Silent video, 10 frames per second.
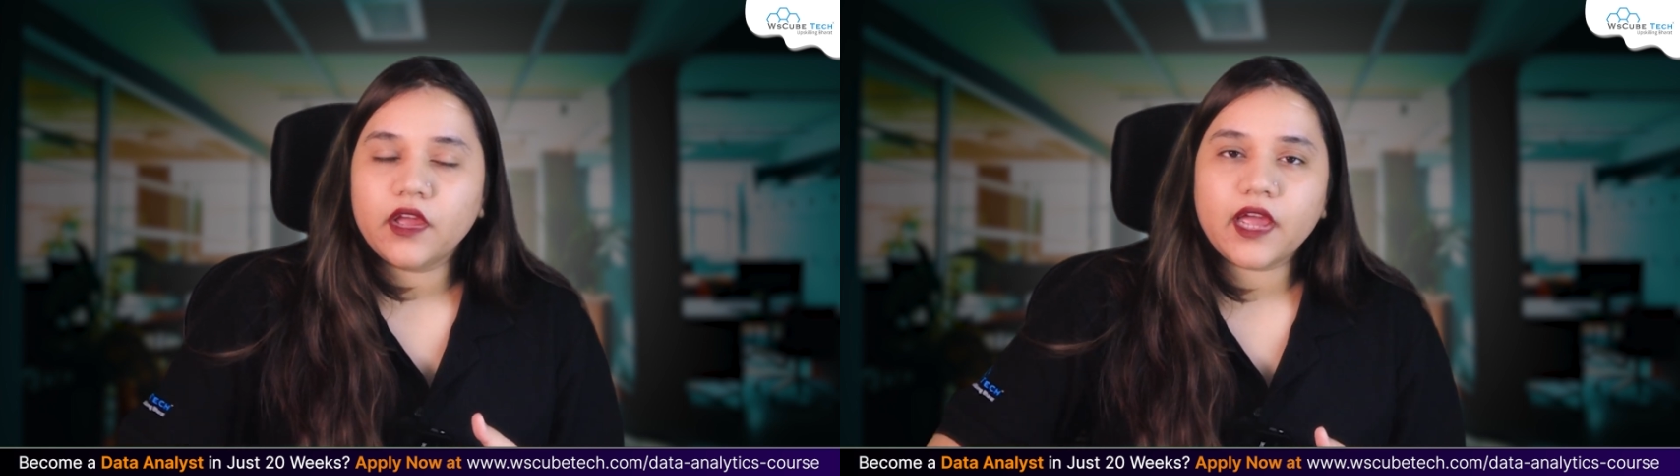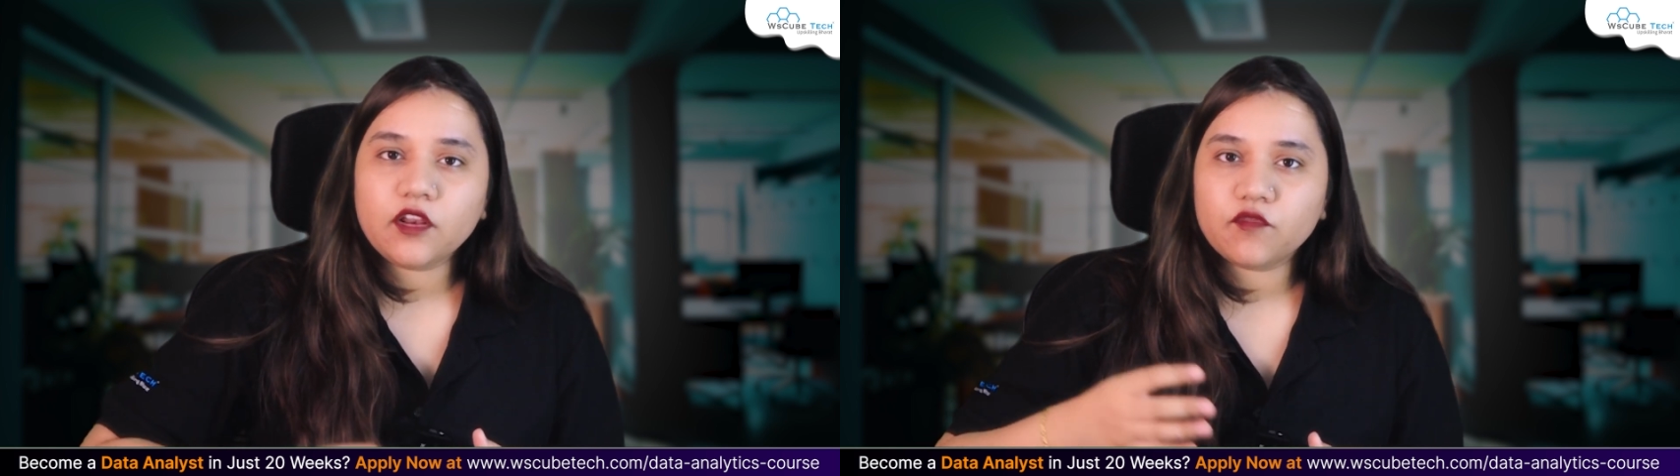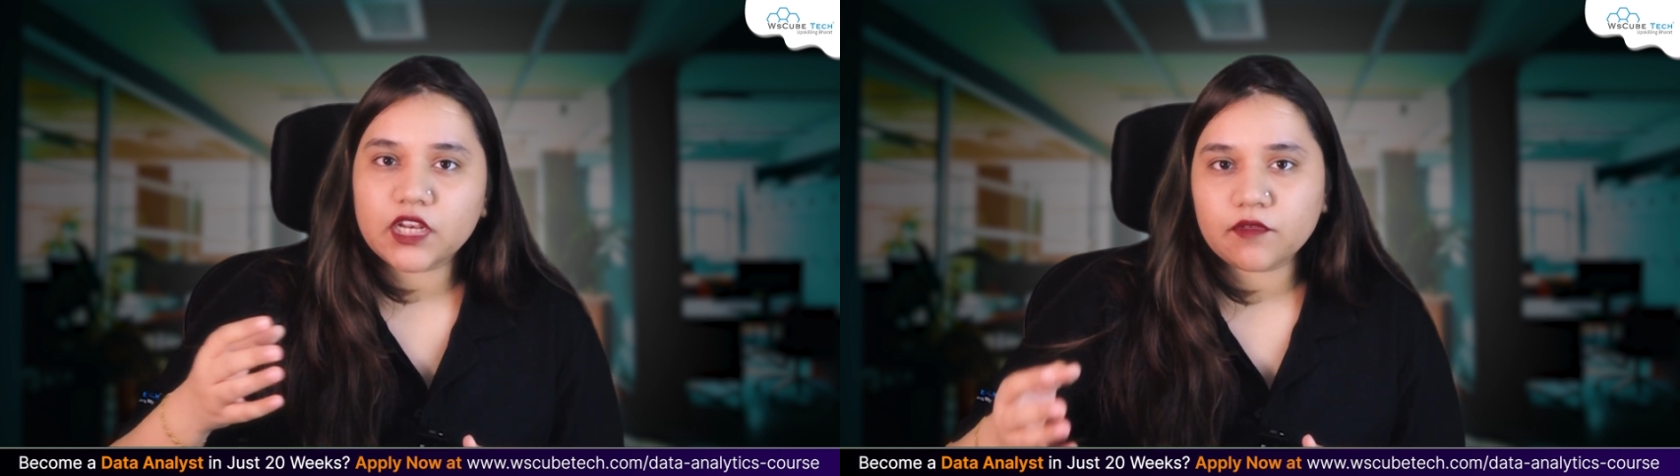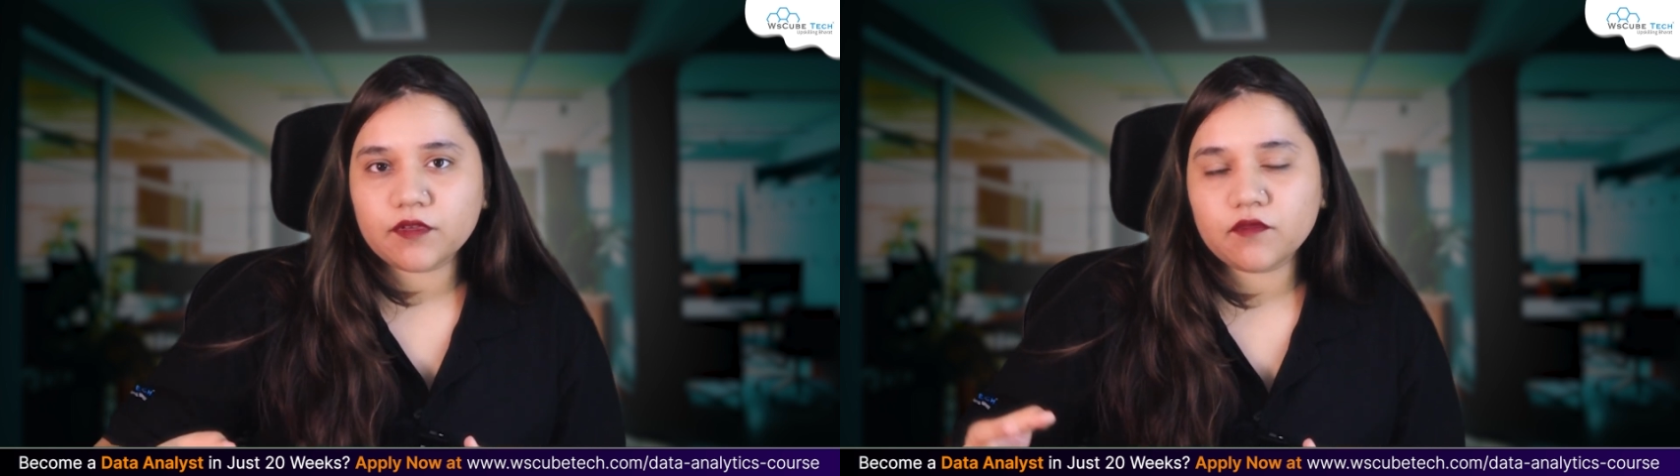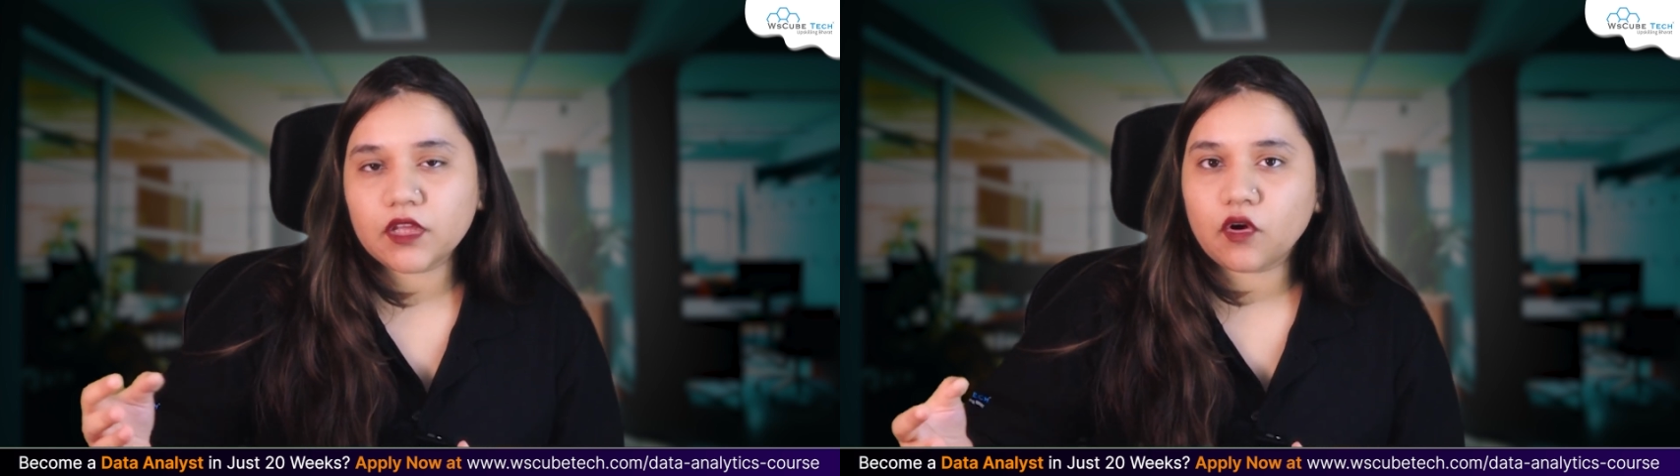and
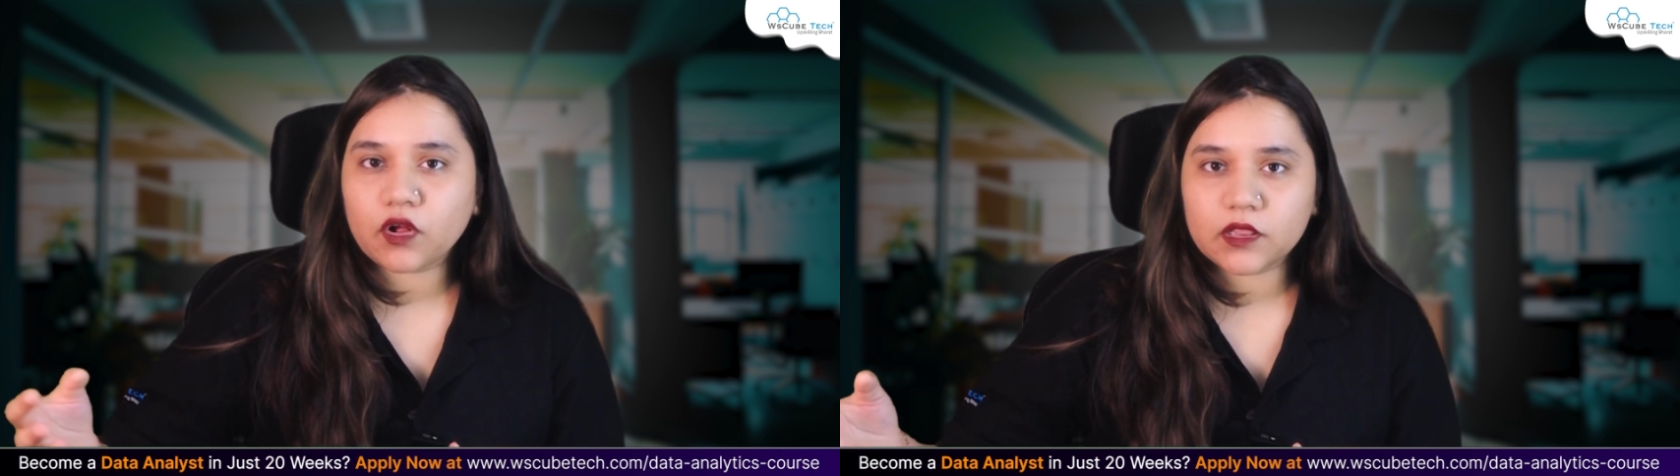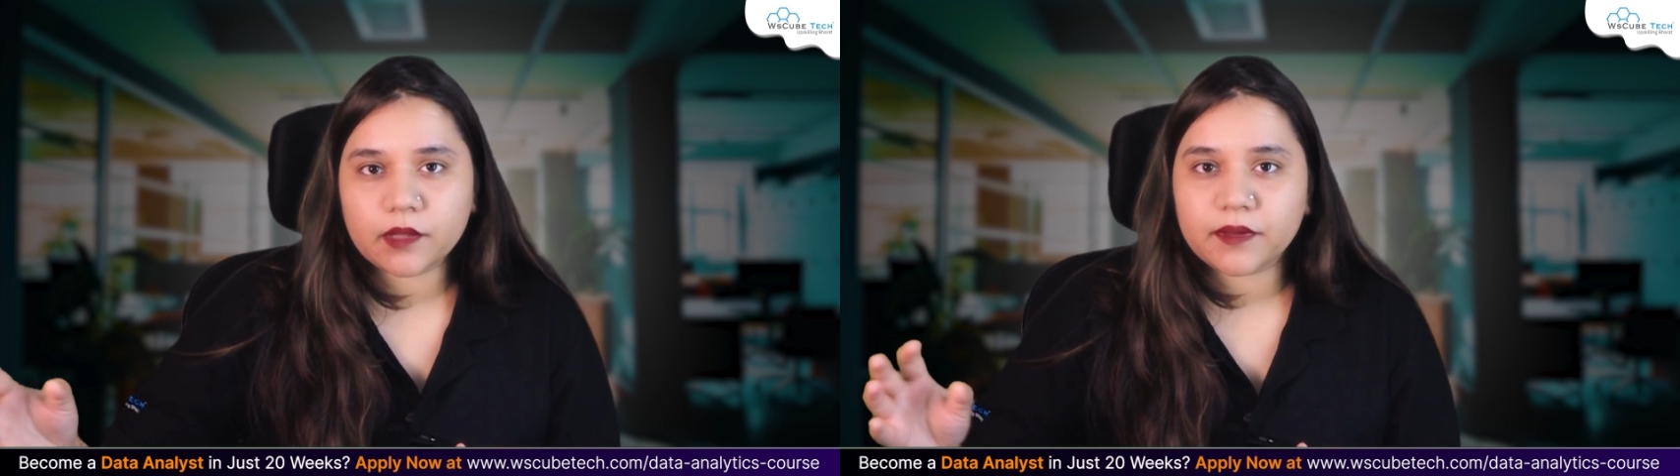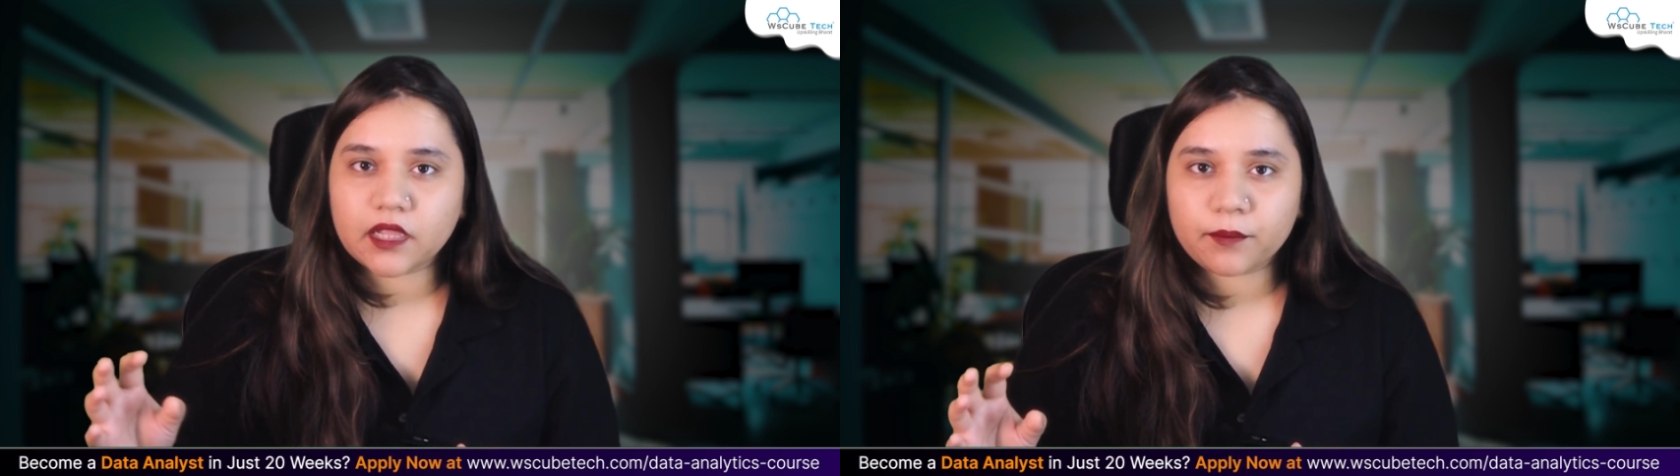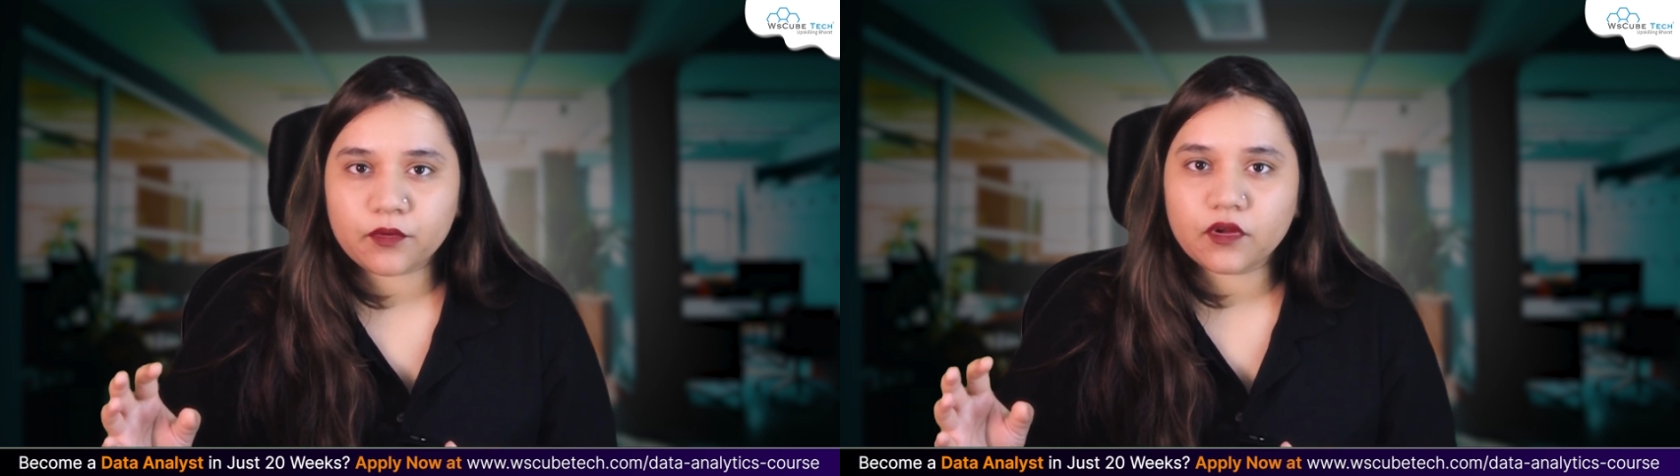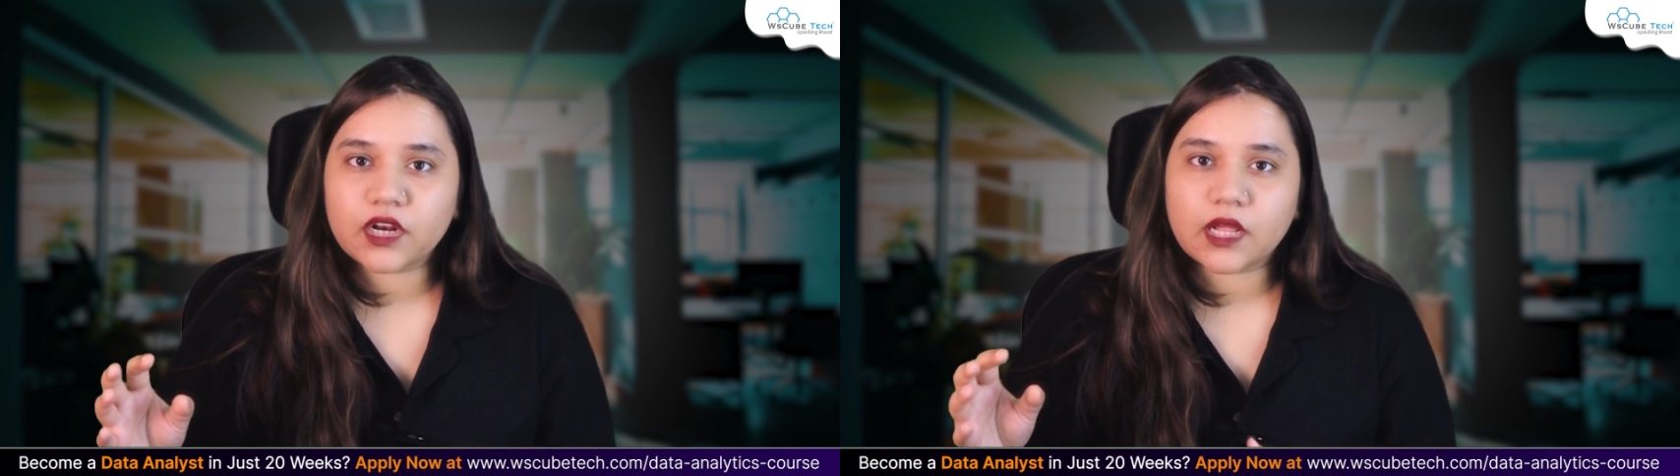whenever we call them in our
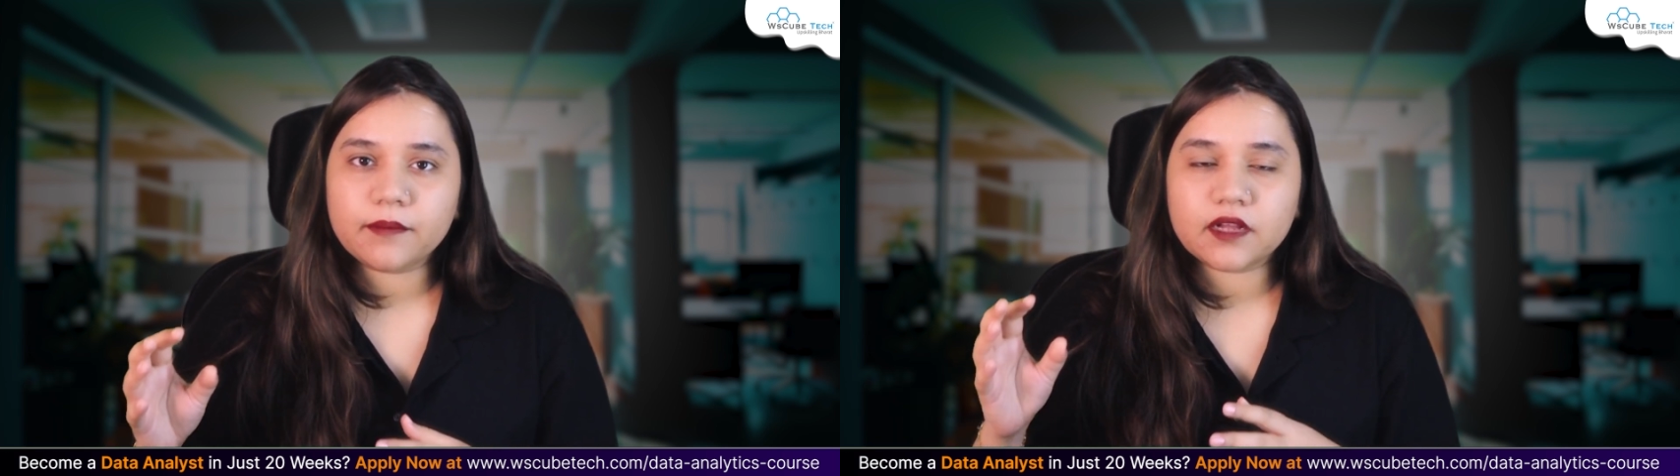program,